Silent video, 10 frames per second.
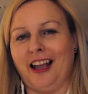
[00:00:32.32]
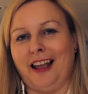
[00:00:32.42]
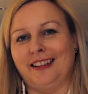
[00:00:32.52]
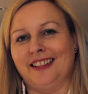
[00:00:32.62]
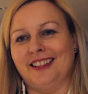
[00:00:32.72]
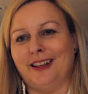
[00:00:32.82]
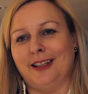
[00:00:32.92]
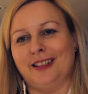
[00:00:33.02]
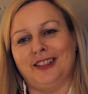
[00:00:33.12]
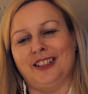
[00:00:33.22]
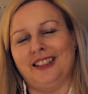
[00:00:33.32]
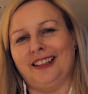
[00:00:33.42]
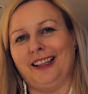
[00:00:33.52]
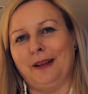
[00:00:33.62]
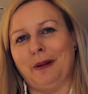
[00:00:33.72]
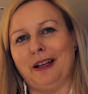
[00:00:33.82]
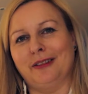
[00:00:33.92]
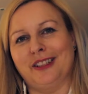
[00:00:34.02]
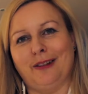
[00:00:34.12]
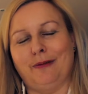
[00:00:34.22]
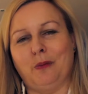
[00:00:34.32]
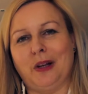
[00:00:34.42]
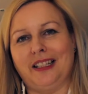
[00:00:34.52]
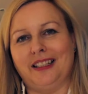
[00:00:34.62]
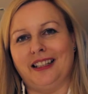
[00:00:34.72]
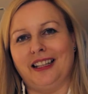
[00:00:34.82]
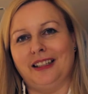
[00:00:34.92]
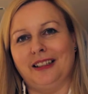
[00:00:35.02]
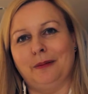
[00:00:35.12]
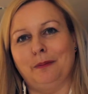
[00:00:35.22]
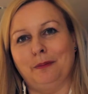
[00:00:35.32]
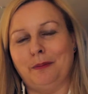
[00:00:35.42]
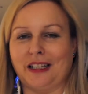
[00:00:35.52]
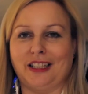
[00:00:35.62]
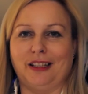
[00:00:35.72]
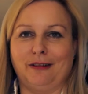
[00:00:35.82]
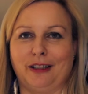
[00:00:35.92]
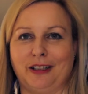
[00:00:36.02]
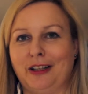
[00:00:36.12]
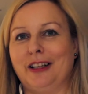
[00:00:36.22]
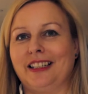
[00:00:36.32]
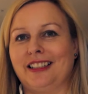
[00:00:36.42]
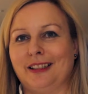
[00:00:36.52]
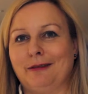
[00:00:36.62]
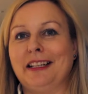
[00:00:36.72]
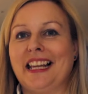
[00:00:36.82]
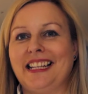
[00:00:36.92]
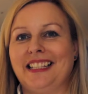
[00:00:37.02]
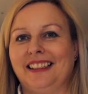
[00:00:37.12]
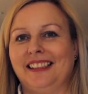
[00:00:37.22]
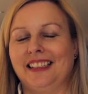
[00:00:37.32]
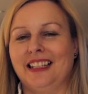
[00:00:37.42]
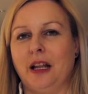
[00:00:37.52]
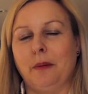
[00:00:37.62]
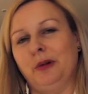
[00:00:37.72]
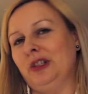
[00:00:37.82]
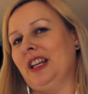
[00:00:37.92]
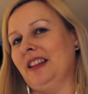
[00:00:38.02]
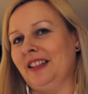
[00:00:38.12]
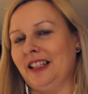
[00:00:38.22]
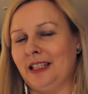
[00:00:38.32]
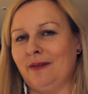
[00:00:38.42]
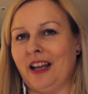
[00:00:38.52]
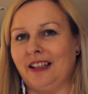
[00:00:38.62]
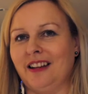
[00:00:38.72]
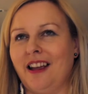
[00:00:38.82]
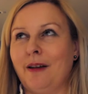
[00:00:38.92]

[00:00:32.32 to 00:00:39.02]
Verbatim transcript: and I started to think about the different ways that bacteria and light are related and put together this event,